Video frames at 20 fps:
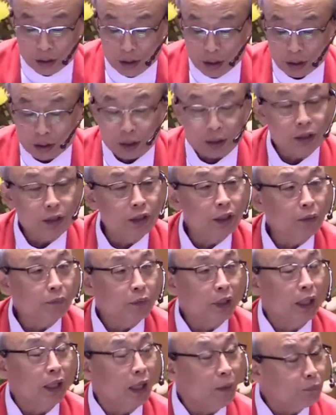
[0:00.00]
that
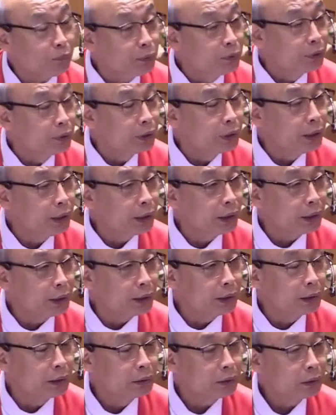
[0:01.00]
happen
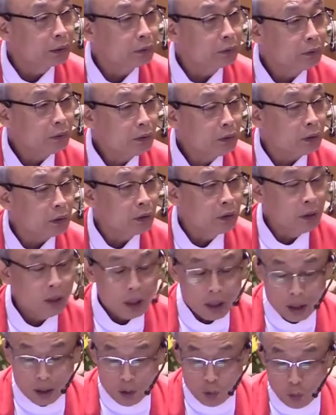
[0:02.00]
here,
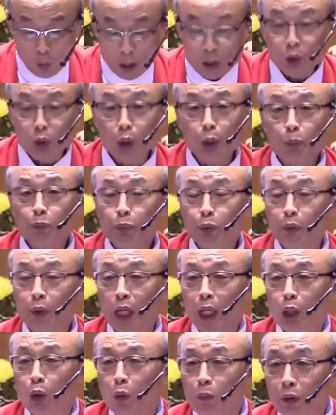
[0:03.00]
when we
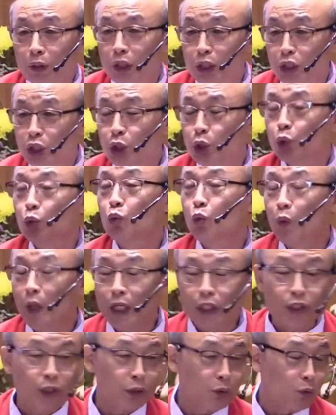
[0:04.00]
pray over the
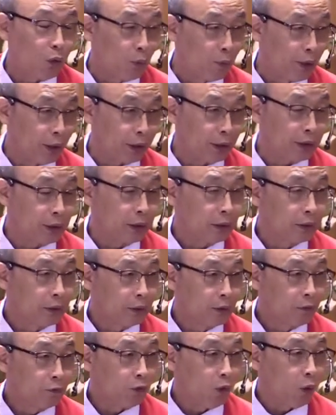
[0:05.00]
situation over it,
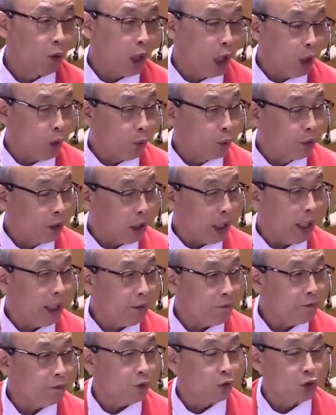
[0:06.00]
for our own
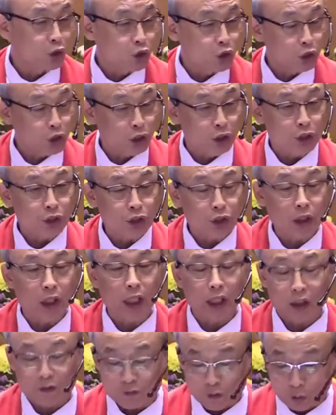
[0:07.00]
life, for the church,
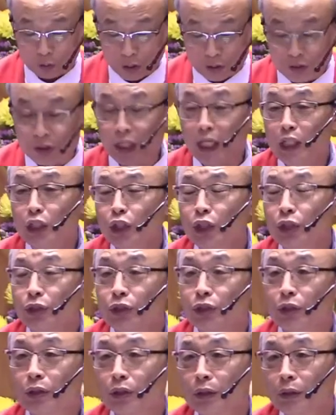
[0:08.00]
and for the
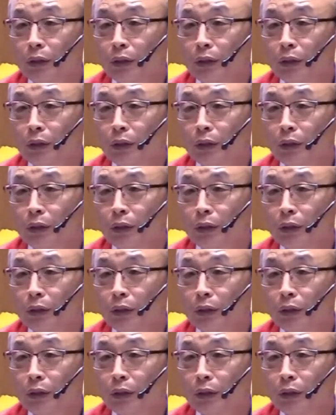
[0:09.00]
nations,